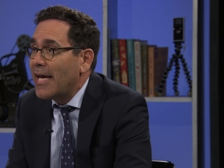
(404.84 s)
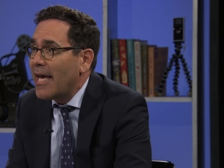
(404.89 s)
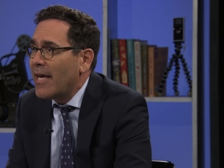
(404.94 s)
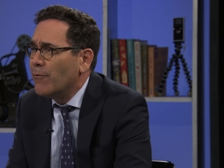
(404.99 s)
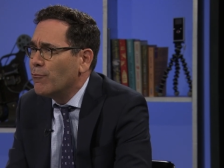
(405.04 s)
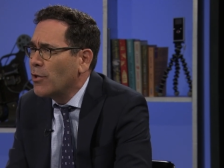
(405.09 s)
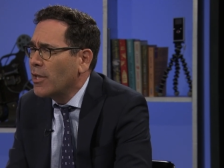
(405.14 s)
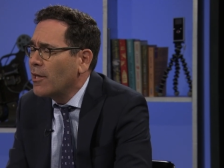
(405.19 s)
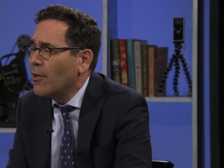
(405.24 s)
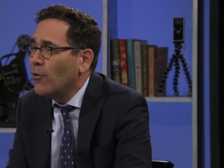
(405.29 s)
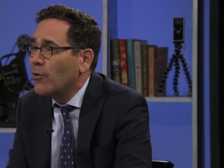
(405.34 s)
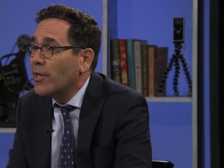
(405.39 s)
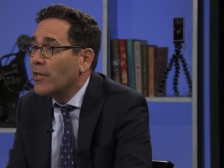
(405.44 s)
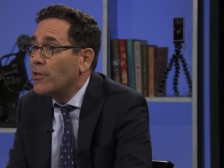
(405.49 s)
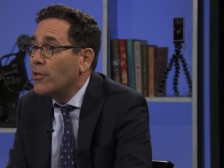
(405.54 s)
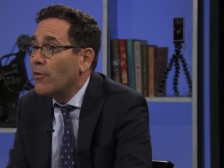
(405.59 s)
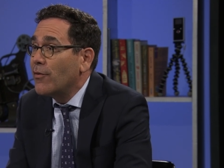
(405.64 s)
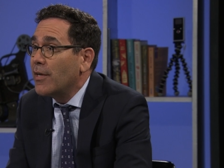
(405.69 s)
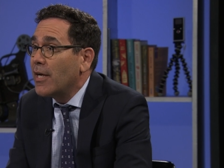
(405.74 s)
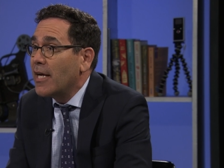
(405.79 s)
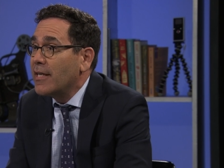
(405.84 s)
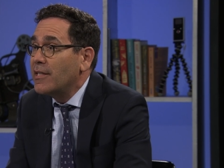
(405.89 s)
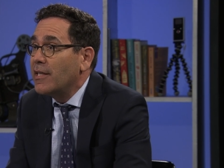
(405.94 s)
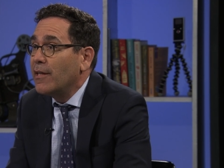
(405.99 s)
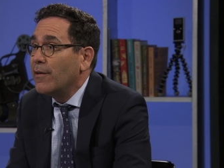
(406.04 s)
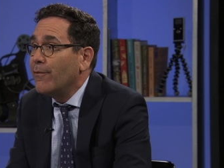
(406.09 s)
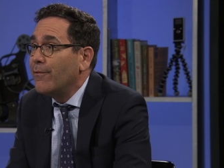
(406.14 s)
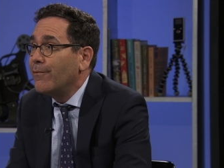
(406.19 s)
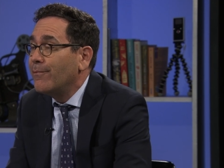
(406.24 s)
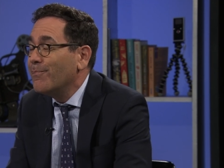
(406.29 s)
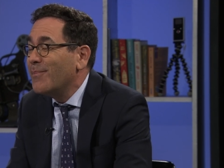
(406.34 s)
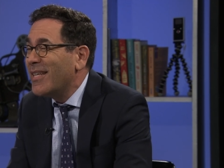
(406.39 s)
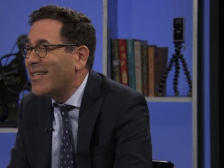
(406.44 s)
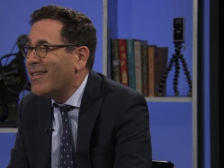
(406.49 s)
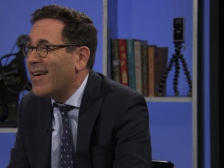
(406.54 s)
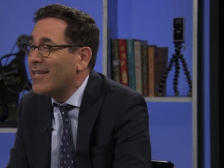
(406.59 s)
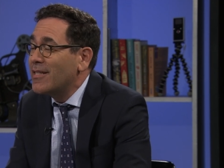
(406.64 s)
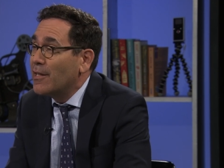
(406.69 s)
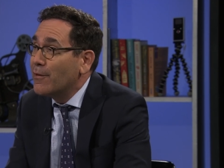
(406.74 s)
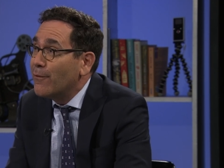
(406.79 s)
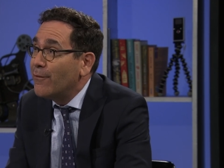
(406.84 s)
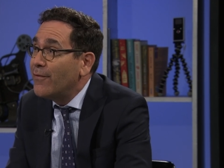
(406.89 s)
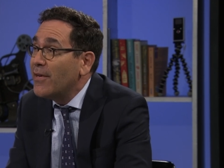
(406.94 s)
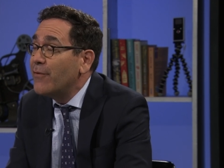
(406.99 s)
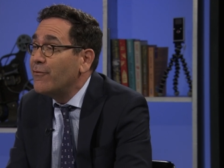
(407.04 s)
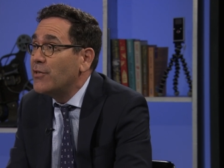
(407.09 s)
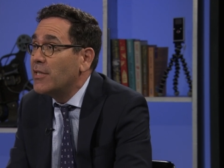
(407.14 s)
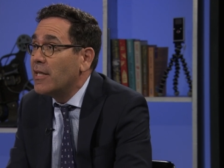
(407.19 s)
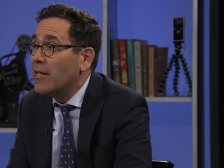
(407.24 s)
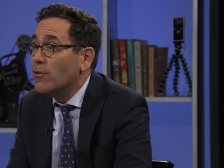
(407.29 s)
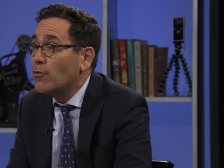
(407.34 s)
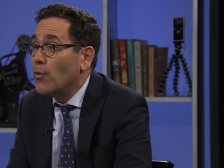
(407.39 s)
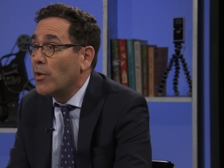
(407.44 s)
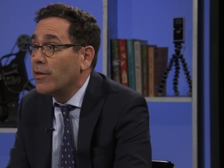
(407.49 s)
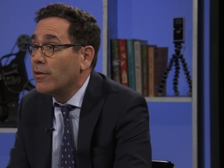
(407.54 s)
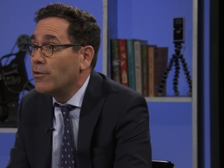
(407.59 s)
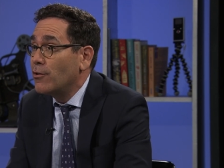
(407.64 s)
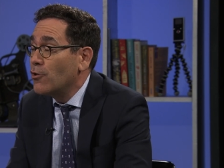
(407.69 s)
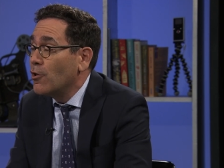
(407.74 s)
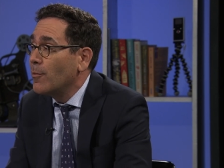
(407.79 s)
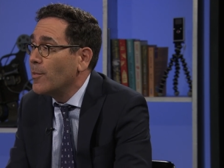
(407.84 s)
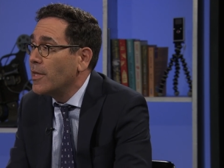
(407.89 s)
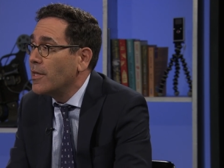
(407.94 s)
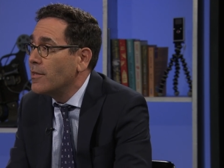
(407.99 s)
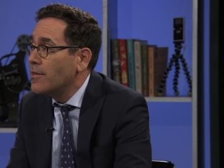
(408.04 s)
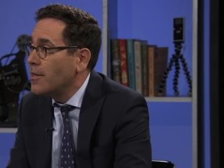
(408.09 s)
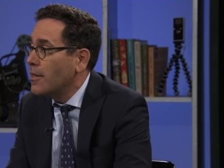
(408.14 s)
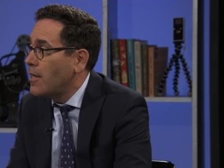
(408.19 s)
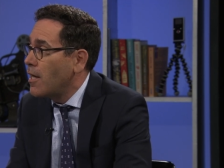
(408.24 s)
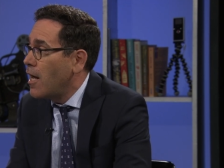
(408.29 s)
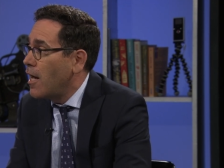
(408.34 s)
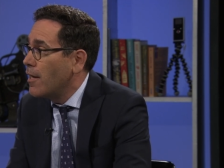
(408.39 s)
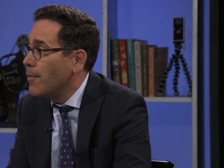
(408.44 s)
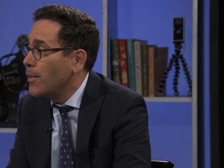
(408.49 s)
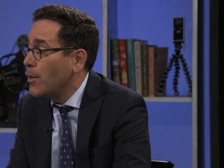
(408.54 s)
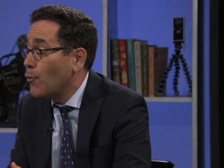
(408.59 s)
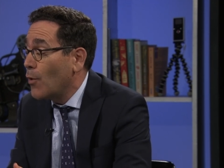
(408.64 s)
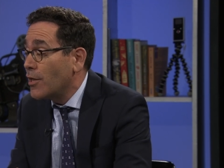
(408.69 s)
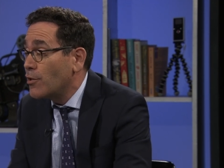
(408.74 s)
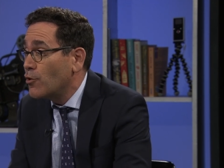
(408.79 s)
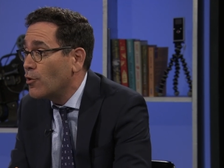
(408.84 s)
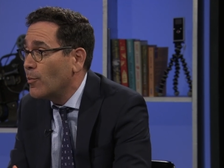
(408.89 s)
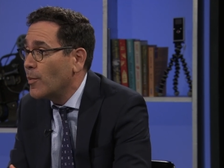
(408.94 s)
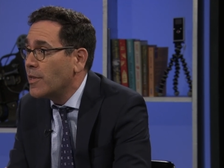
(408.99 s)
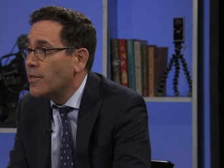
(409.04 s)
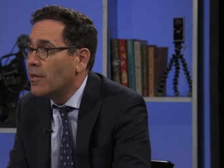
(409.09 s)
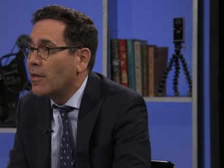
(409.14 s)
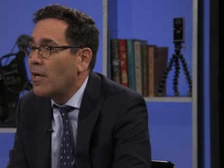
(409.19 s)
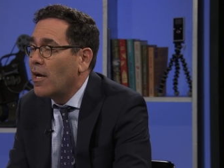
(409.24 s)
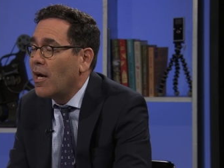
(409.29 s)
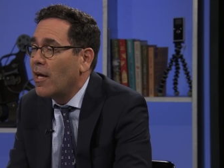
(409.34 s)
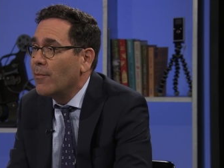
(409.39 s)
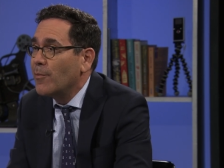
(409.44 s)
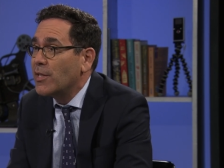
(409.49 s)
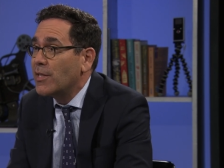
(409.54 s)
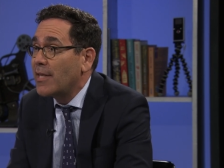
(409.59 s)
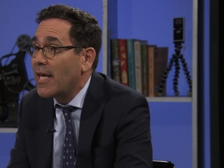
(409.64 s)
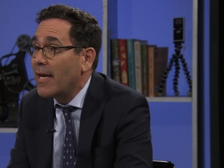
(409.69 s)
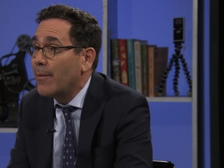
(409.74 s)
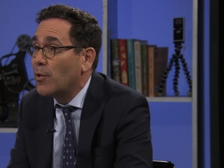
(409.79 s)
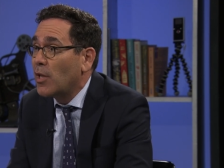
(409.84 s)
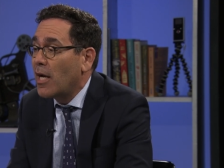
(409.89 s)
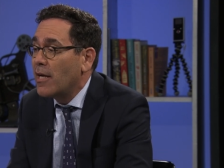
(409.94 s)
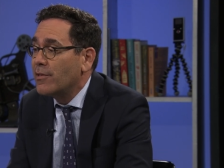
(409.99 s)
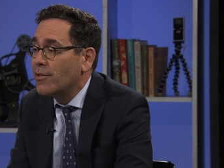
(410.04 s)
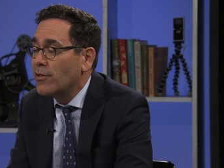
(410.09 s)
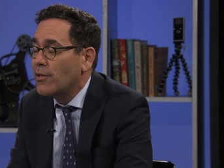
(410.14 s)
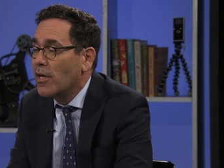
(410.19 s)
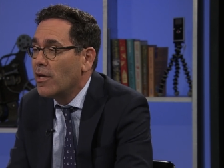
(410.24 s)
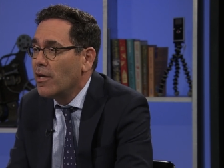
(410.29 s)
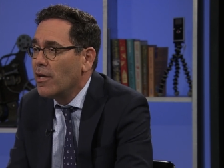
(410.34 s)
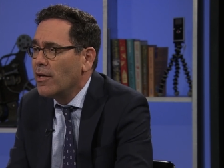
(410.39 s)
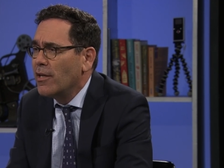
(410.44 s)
And really only until the mid-1950s when Germany's economy, West Germany's economy stabilizes,